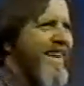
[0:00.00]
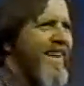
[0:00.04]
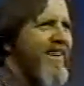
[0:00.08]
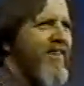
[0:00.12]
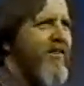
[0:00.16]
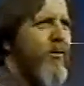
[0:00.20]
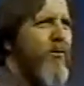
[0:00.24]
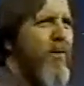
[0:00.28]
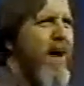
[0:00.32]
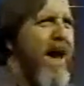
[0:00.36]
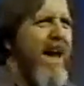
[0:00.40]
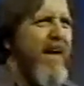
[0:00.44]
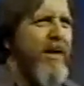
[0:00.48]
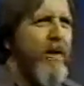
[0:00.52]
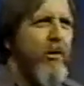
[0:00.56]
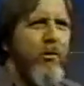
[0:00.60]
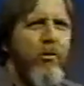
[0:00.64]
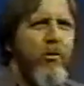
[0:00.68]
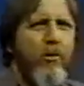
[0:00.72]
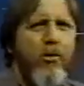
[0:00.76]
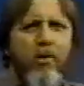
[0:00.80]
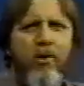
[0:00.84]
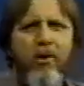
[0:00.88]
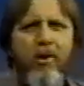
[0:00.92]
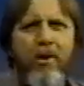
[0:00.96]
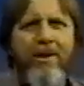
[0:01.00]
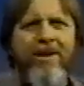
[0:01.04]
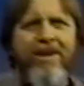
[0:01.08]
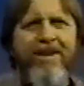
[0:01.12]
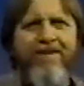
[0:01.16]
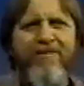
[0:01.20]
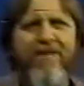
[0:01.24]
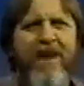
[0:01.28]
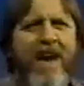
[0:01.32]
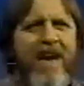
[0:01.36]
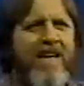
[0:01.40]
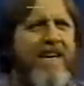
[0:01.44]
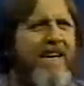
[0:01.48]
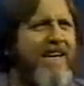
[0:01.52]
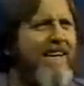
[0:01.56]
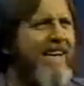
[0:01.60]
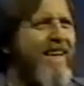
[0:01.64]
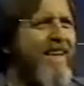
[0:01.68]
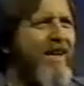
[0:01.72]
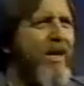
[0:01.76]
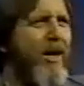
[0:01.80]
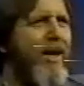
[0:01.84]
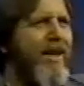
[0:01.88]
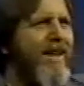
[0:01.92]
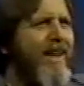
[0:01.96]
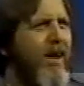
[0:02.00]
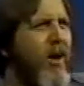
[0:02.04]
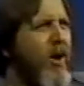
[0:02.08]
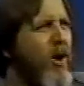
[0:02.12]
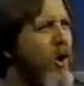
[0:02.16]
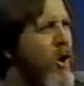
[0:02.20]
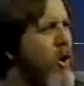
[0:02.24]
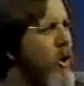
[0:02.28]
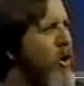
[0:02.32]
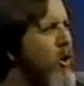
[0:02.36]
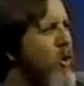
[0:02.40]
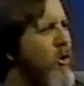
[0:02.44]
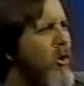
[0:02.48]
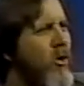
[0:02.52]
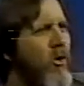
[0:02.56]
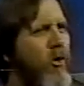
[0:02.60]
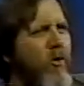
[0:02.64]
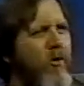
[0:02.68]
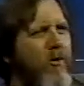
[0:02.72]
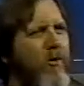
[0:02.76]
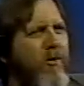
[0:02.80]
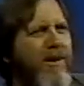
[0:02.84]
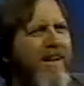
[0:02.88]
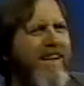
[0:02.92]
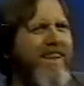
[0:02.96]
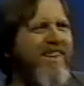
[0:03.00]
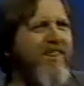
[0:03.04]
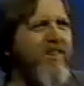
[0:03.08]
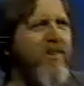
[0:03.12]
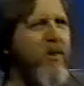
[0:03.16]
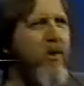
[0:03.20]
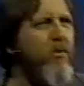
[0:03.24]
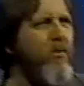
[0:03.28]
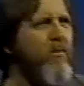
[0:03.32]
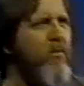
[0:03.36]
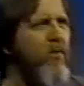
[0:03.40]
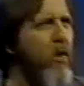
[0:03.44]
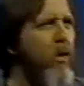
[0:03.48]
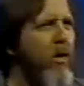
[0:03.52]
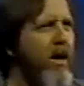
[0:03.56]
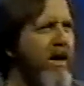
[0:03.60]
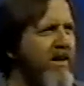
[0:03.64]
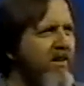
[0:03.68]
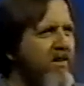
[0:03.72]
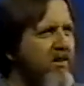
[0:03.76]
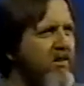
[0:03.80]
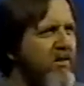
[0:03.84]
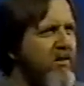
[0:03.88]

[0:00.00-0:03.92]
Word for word: this, a writer finding her or his own voice,